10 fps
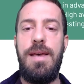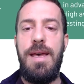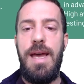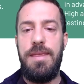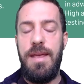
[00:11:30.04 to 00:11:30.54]

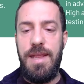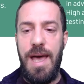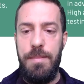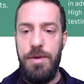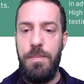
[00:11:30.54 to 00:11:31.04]
and the
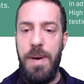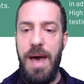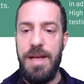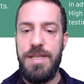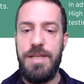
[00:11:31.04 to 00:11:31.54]
time you
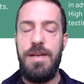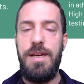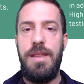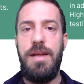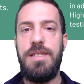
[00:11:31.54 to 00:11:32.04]
patch,
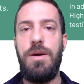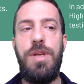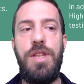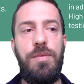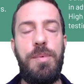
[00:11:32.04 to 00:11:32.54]
there's a
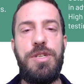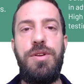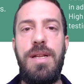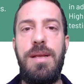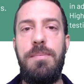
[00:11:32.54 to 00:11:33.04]
window of
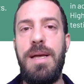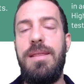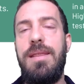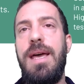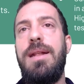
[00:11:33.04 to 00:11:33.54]
opportunity, but
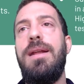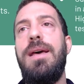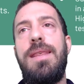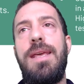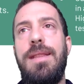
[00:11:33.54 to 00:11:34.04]
then
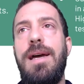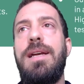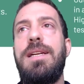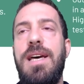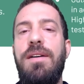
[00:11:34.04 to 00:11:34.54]
the
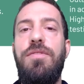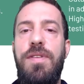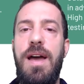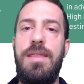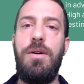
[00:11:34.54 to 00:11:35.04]
attackers have to
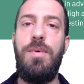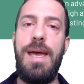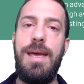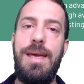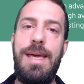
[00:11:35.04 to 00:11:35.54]
find their
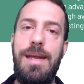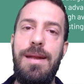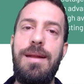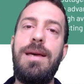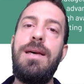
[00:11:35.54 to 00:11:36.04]
way
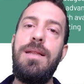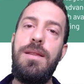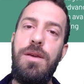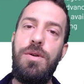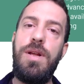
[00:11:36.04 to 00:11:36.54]
in
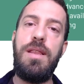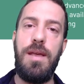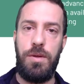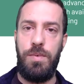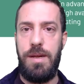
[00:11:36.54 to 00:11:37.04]
during
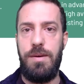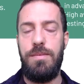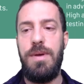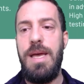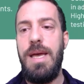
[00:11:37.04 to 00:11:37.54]
that window.
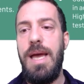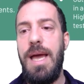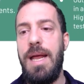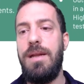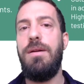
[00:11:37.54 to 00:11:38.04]

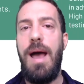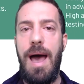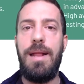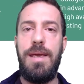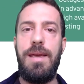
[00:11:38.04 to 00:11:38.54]
And you're
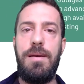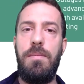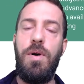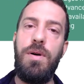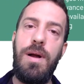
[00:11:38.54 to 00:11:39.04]
adding
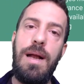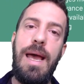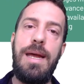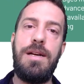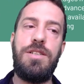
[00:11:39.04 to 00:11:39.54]
more
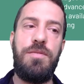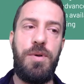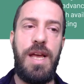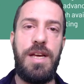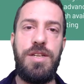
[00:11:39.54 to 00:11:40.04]
layers of
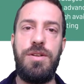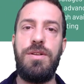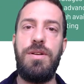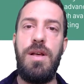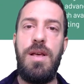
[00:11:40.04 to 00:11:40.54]
protection
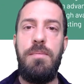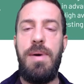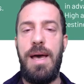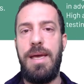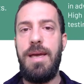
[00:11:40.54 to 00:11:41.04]

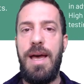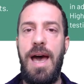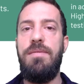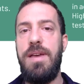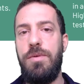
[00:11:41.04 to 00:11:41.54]
by
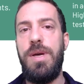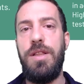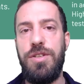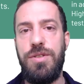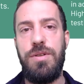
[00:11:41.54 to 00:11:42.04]
having
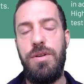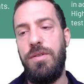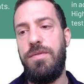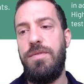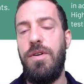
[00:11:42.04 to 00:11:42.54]
windows
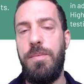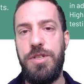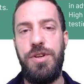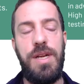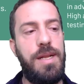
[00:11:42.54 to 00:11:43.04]
of
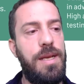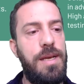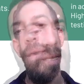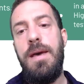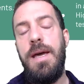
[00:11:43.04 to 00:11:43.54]
opportunity.
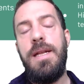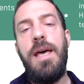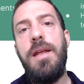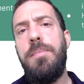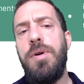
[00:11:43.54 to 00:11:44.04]

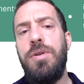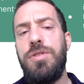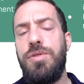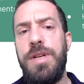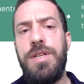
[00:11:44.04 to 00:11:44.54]
Another
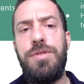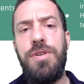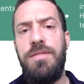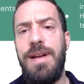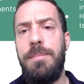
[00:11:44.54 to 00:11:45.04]
approach to
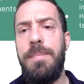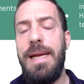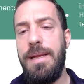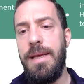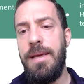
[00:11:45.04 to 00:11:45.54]
ensure
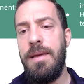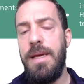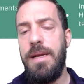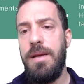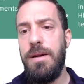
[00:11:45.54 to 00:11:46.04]
availability
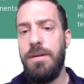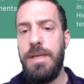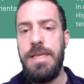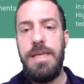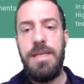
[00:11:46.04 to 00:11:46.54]
in your OT
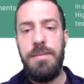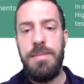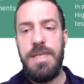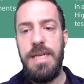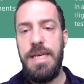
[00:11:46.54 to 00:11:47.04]

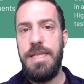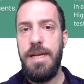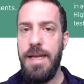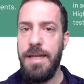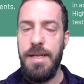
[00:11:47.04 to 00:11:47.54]
systems is
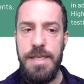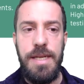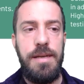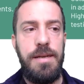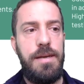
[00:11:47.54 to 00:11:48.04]

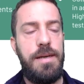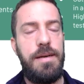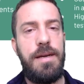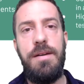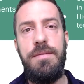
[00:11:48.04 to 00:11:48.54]
redundancy,
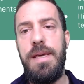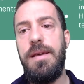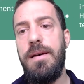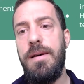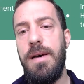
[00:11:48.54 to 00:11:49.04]
having
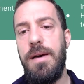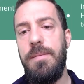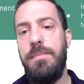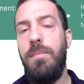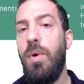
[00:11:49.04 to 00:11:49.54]

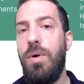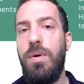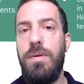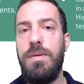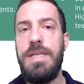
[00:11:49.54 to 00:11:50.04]

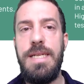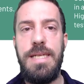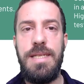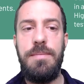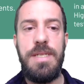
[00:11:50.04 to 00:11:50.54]
more
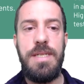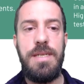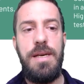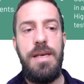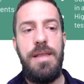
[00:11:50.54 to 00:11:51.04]
systems
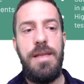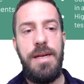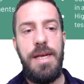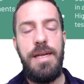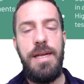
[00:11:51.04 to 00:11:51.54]
than
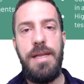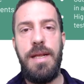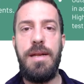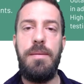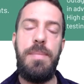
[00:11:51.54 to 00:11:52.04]
needed
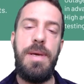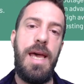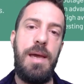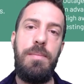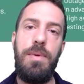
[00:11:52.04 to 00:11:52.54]
and being
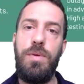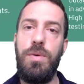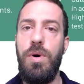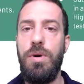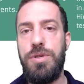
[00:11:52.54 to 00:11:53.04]
able to
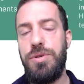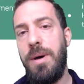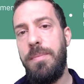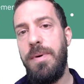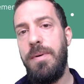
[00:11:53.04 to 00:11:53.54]
hot
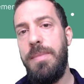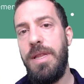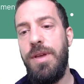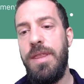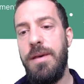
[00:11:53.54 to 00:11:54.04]
swap
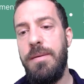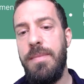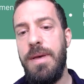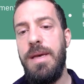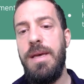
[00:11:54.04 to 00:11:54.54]
between them.
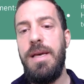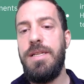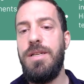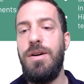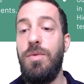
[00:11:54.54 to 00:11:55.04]

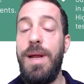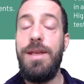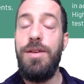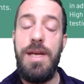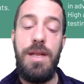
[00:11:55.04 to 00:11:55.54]
So when
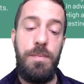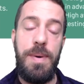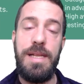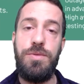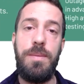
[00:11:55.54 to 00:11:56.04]
you need to
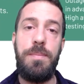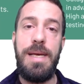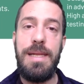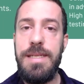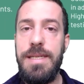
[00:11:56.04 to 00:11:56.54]
patch one
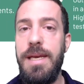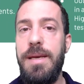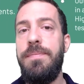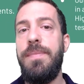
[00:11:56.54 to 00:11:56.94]
PLC,